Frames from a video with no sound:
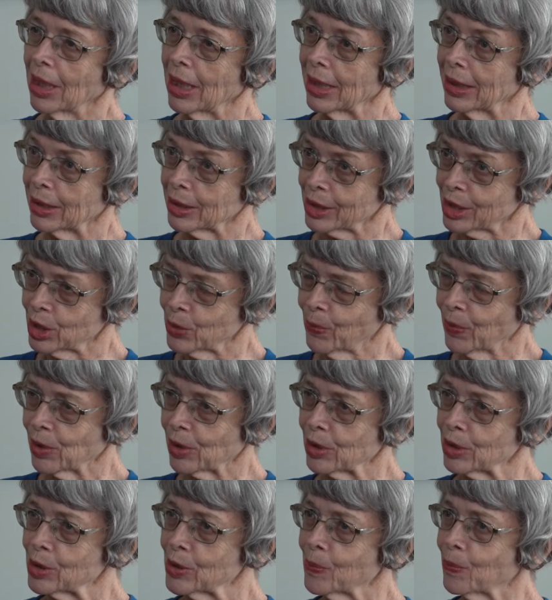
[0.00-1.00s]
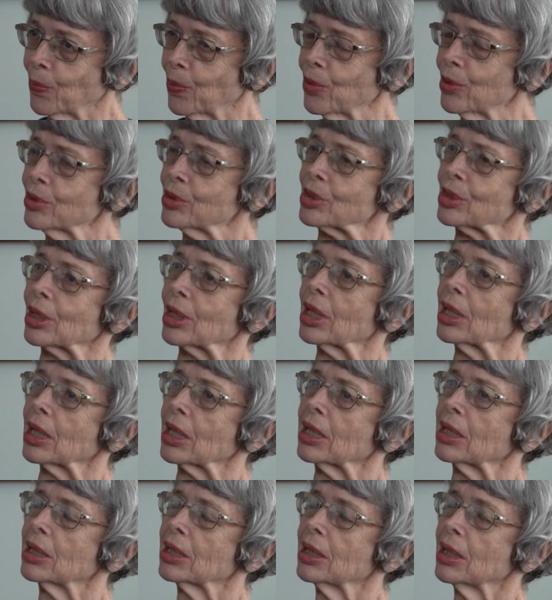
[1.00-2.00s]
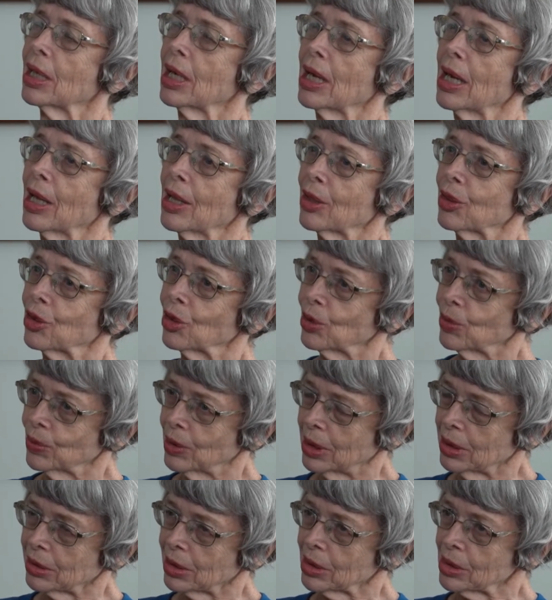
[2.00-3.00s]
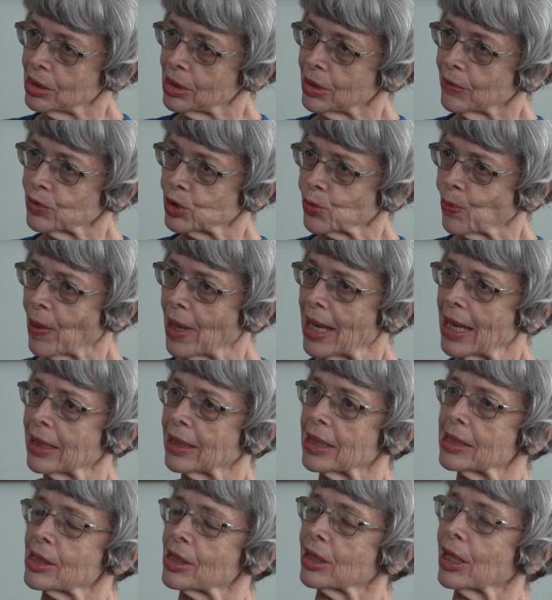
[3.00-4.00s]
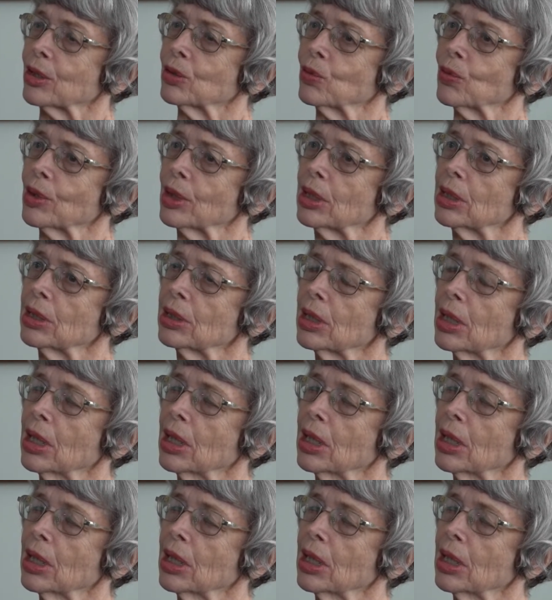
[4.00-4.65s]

and experience personally the uniqueness of Japan as a country